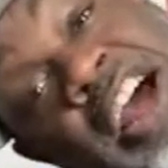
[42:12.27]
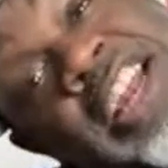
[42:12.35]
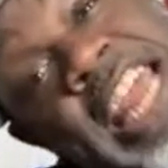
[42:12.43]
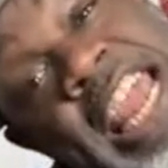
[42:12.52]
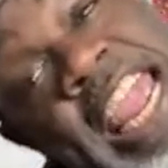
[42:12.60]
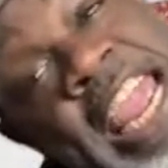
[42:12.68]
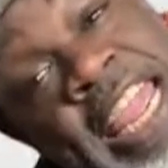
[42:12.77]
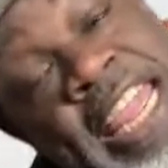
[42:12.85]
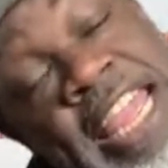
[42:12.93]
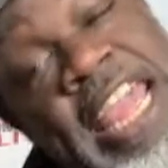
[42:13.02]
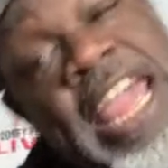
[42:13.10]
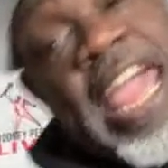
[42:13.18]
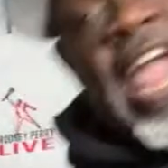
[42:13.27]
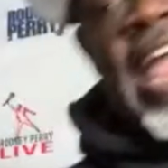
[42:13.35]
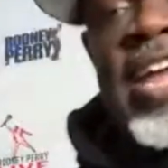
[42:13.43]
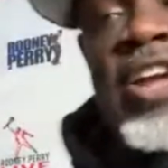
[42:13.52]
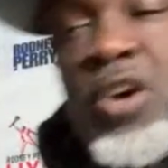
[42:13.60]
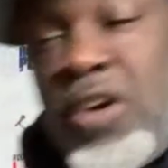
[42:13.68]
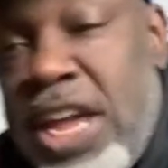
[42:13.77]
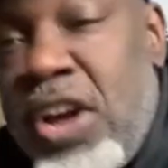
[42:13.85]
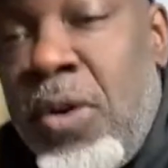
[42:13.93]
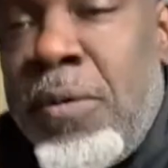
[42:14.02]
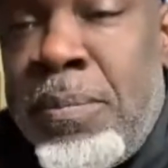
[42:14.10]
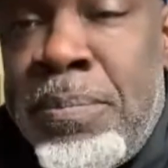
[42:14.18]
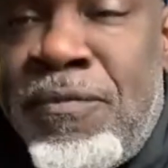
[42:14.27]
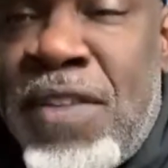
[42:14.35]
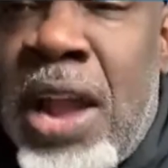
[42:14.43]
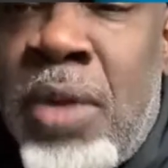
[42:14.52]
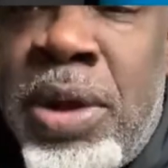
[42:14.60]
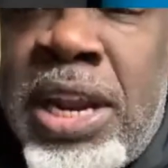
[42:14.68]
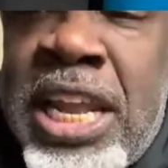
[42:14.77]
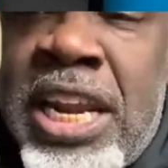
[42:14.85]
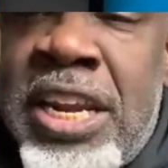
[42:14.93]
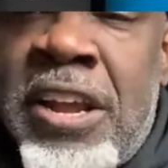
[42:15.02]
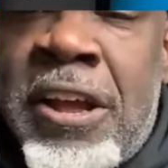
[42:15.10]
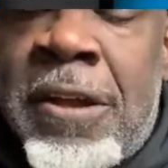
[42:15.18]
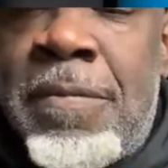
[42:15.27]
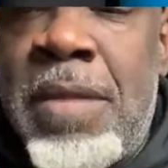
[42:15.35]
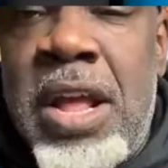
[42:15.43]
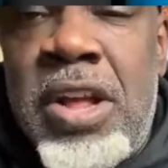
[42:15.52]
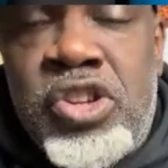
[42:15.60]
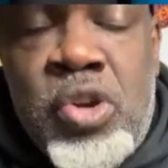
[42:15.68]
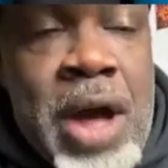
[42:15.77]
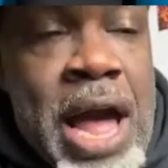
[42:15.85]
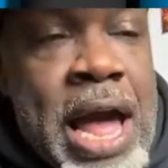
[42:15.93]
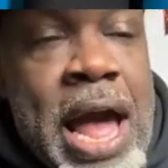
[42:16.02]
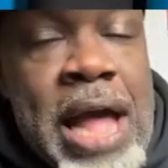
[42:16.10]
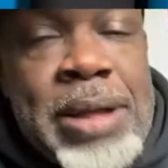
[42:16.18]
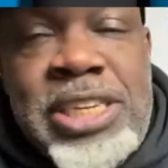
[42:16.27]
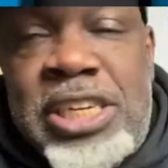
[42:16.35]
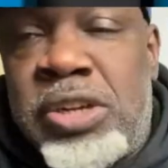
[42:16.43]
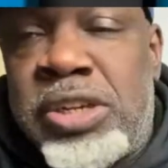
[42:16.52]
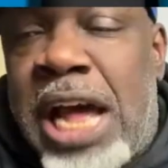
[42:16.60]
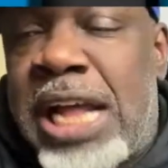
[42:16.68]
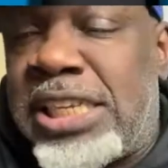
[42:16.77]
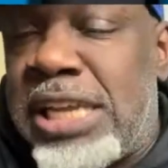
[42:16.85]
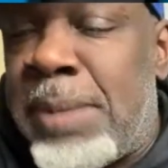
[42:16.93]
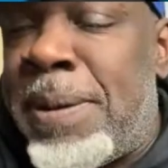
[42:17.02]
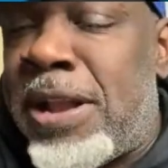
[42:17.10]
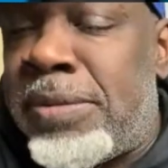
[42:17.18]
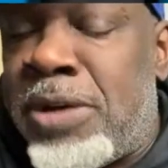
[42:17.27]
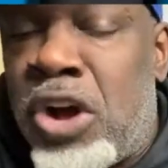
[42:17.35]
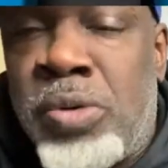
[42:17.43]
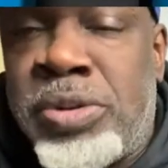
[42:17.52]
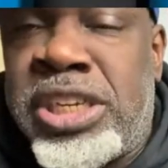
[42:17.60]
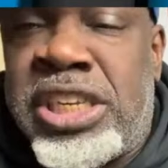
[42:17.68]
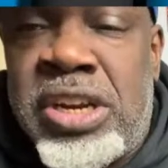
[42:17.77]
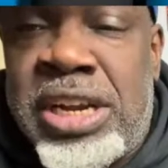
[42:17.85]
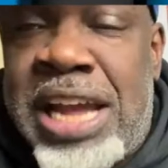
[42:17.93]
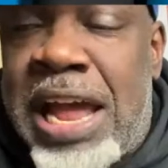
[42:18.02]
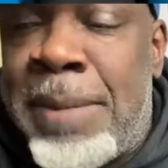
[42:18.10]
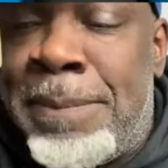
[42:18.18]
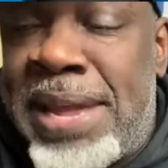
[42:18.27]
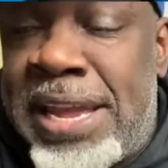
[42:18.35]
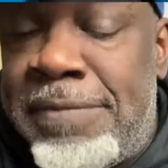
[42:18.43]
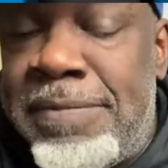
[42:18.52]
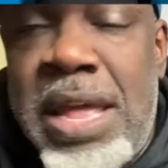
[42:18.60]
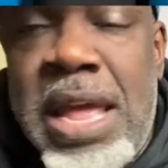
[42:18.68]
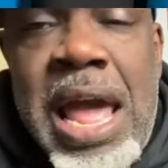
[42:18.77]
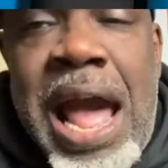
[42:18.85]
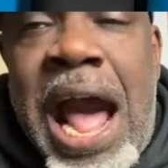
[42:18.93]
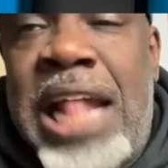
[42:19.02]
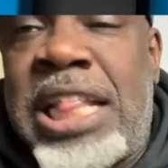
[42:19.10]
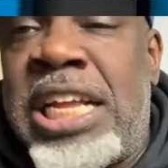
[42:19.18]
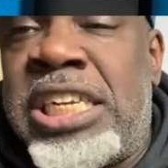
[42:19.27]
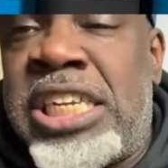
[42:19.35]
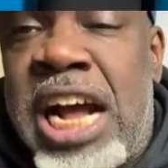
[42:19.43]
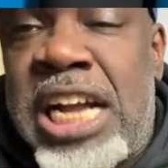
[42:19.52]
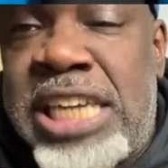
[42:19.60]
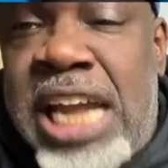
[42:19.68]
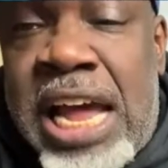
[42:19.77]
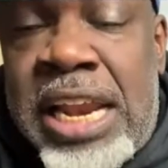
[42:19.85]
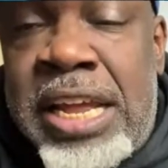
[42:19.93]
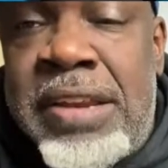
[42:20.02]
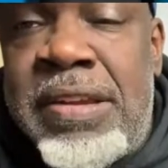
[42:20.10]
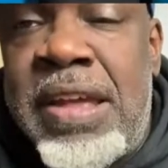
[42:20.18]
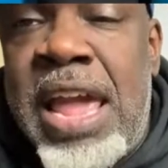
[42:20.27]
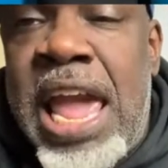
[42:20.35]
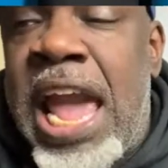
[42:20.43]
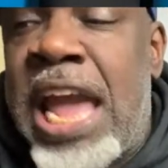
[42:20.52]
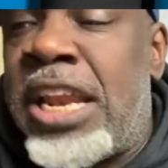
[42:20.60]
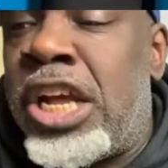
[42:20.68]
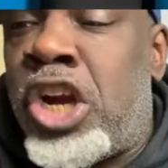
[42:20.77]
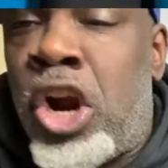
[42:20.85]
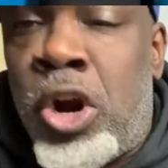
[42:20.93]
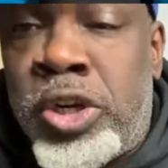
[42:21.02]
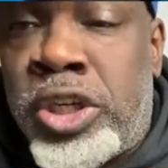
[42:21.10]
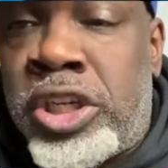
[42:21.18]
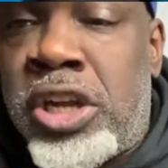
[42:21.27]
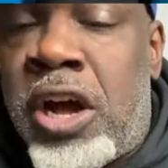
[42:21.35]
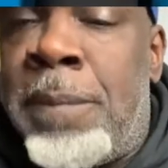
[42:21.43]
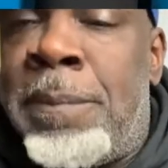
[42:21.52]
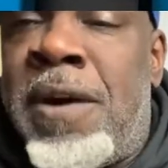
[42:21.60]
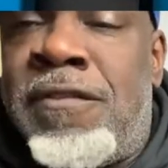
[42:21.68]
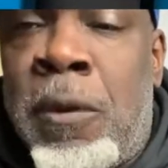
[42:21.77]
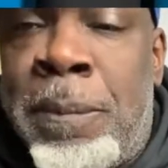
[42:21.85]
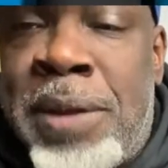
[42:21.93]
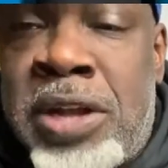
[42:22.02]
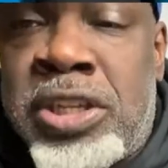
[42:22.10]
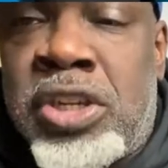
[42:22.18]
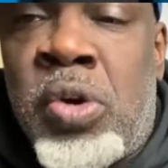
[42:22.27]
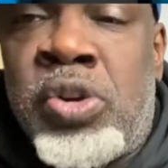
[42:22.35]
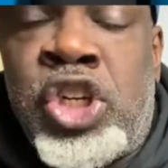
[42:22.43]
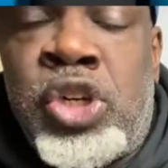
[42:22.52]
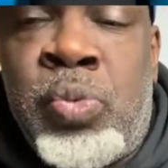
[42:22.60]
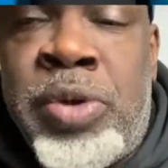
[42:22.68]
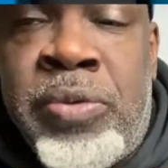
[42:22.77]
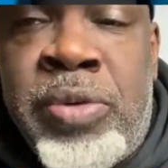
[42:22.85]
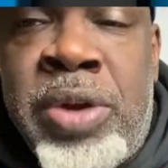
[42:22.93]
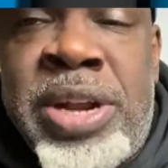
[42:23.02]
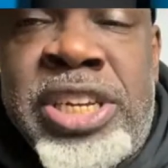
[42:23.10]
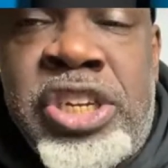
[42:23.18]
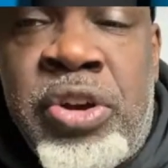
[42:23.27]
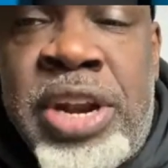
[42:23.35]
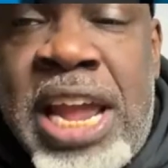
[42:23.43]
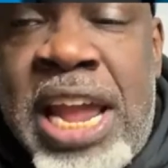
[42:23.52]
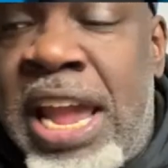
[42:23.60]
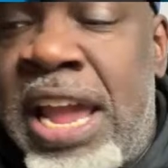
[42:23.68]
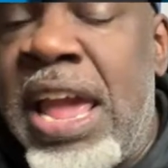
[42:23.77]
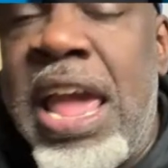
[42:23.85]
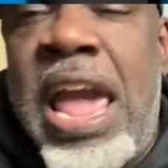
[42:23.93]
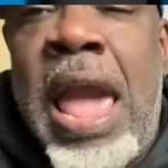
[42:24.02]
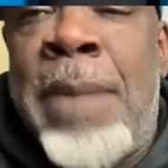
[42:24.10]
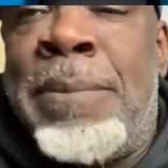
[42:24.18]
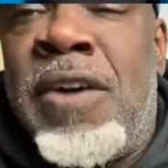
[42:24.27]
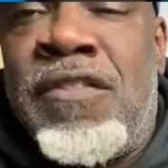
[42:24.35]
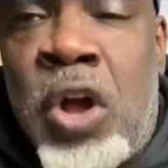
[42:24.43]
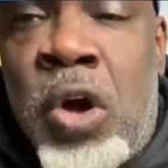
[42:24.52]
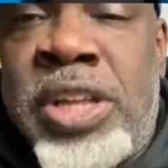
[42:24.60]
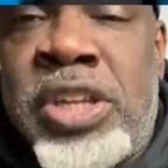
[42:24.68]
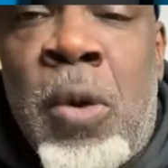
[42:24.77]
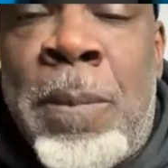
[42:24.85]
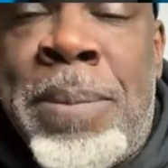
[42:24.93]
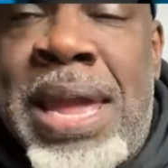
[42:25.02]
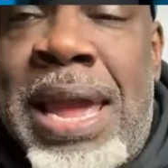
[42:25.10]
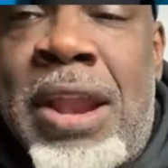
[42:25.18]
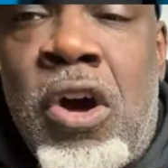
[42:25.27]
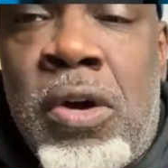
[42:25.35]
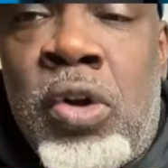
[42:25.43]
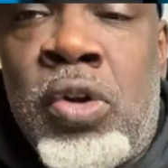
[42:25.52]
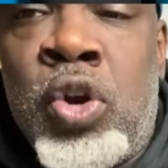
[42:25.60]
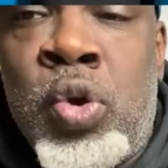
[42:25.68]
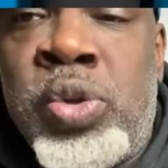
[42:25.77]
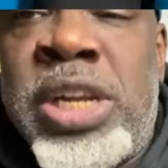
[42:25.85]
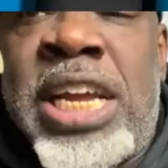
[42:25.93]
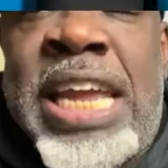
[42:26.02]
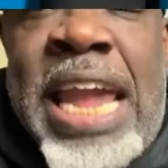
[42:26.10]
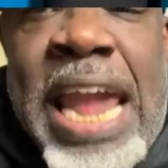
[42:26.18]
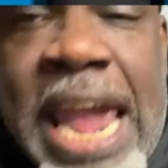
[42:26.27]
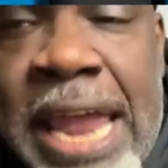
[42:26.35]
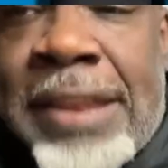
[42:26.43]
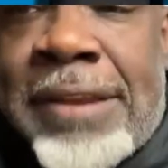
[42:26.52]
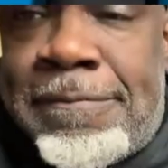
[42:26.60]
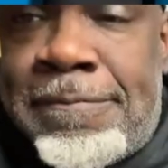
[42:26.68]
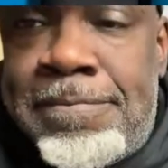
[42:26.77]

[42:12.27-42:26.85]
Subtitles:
underhand, and he gonna find a way to get it done. So I say Patrick Mahomes is still the guy to beat. I think Josh Allen and the curse of the Buffalo Bills is gonna rear his dirty head, and Buffalo is gonna be at home, lose again.